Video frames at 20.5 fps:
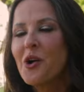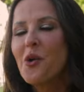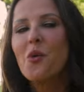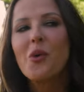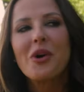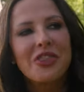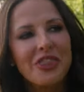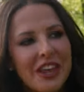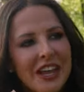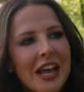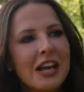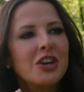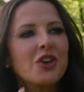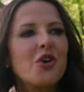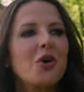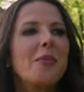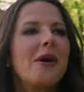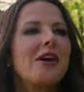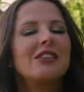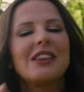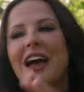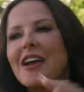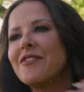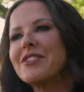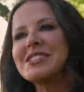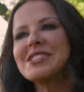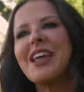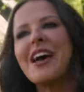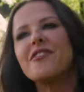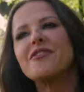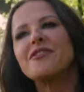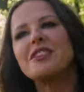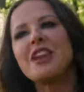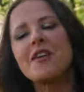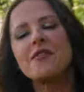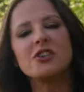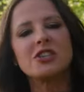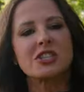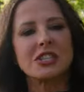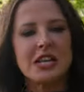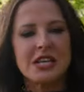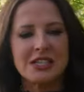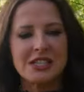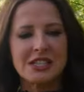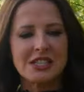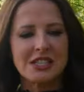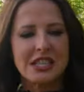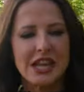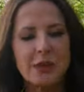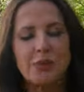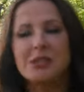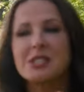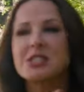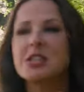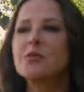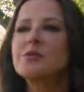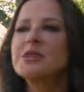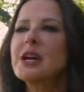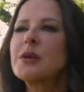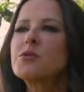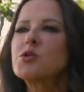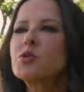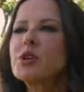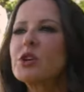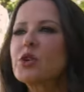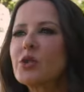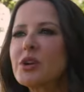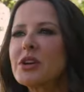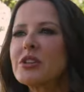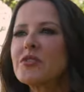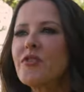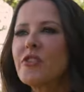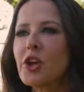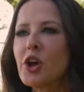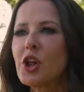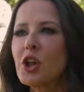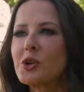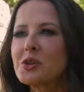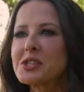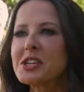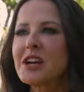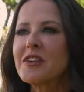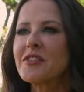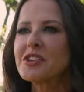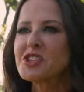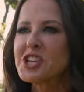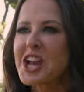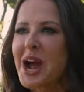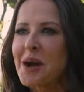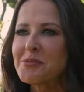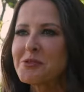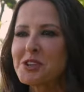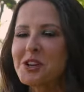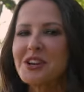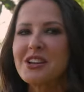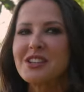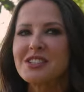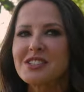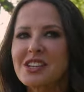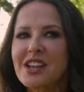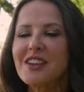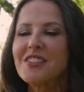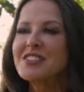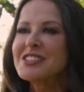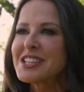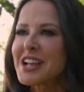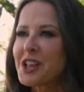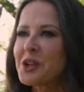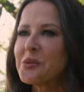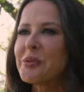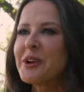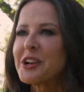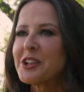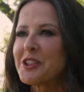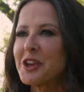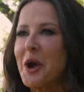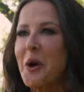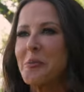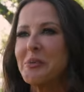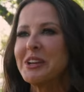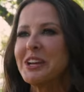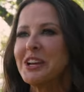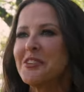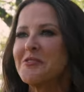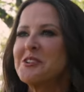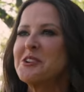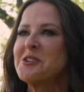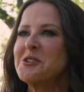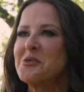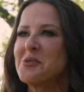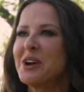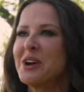One thing I know about life is life never stays the same, and sometimes we grieve the closing of a chapter instead of celebrating the opening of a new